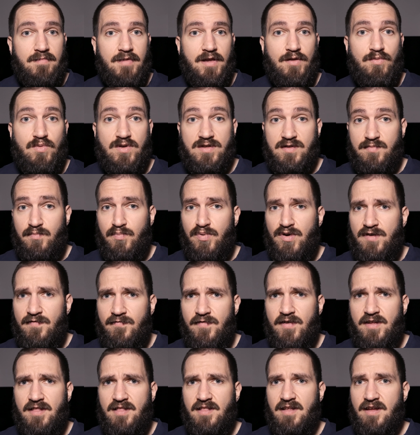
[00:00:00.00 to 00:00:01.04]
It was
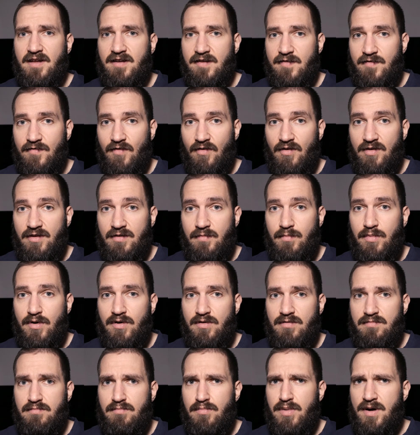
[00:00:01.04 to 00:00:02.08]
perfectly
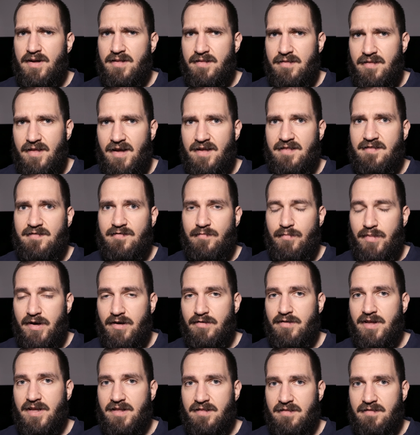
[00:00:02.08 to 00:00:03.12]
enjoyable, but that's
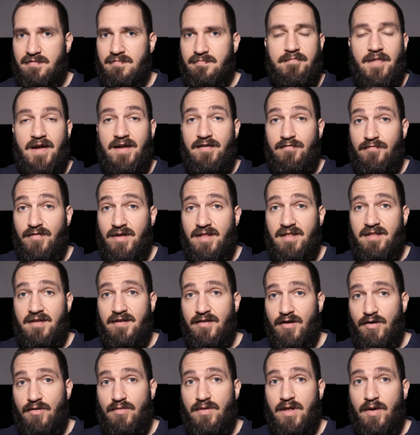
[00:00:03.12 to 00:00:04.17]
about it. And really
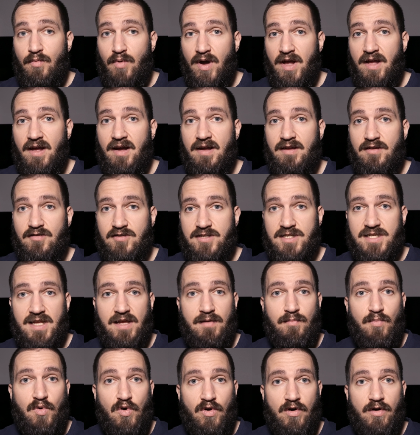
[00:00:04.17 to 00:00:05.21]
the only way I could
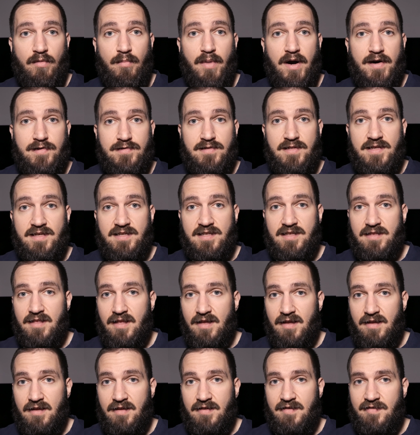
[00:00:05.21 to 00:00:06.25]
say more about this
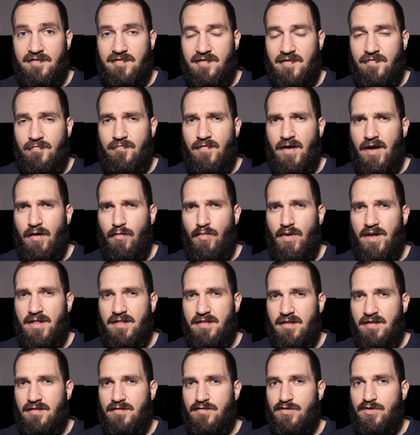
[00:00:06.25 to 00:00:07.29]
thing is if I
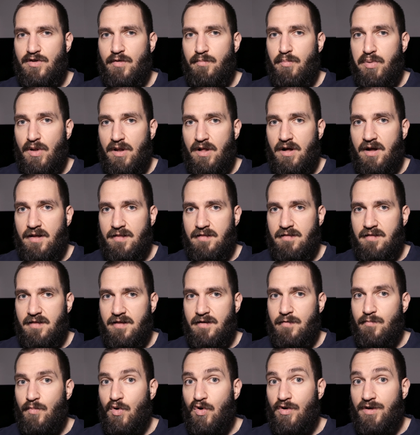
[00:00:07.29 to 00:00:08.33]
went into the plot
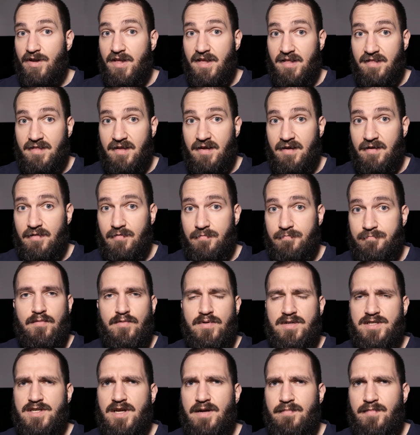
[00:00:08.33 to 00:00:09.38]
in more detail.
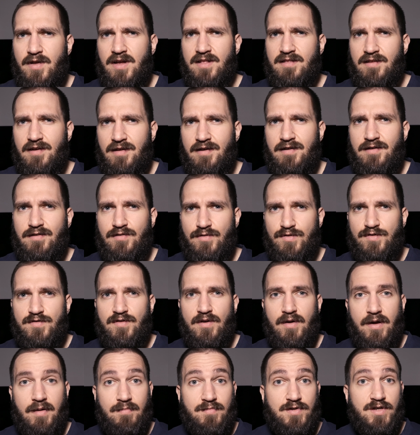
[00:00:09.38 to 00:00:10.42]
Which I'm not gonna do,
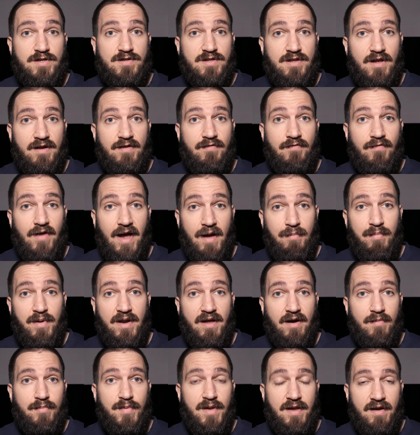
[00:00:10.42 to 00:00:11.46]
so I'm just gonna wrap
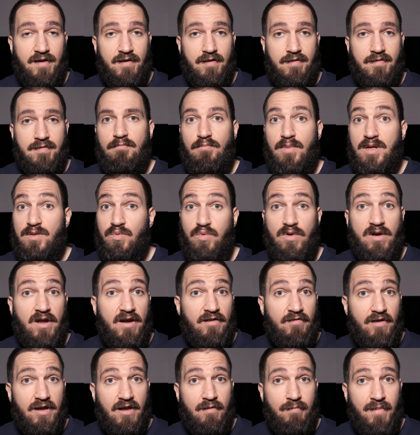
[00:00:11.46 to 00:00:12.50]
it up here. But would I
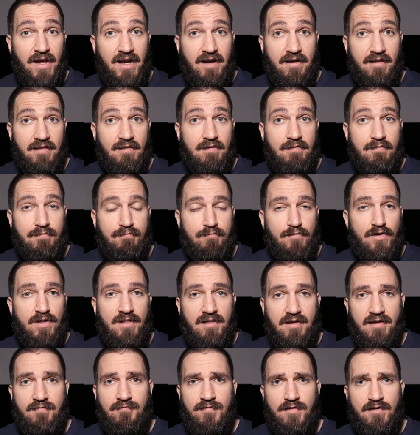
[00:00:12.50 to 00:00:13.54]
recommend it?
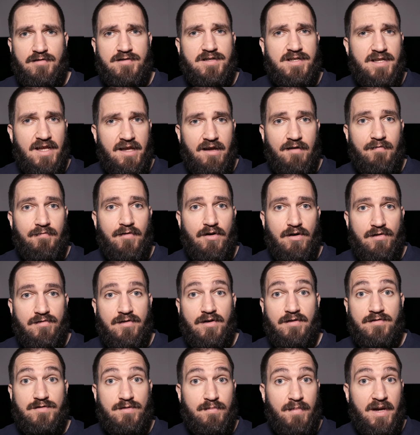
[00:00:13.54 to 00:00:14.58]
Well, if you're sick of all
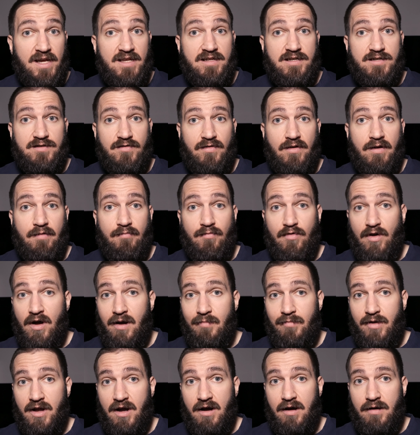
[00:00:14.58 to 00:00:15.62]
those mainstream
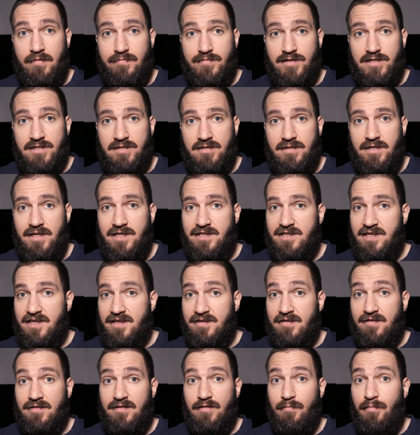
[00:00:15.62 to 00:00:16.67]
rom-coms, this
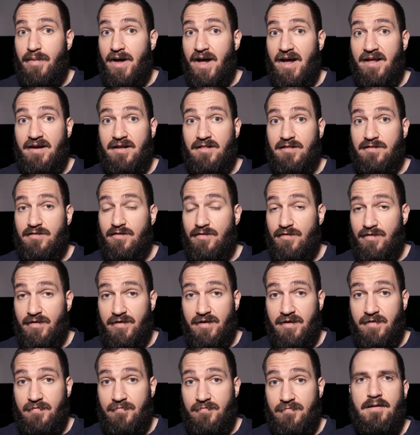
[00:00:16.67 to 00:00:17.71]
isn't a bad
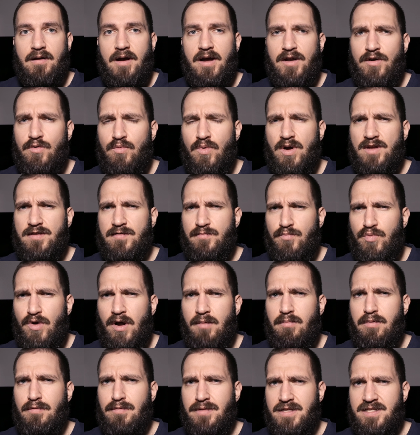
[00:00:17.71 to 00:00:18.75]
alternative. Otherwise,
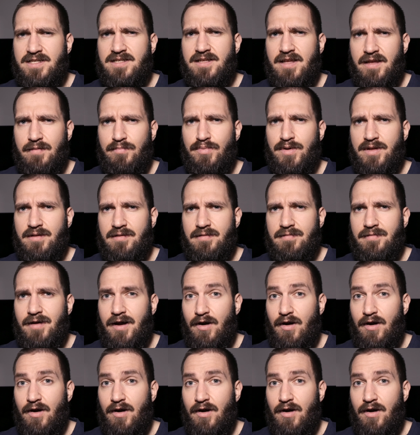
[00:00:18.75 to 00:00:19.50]
probably skip it.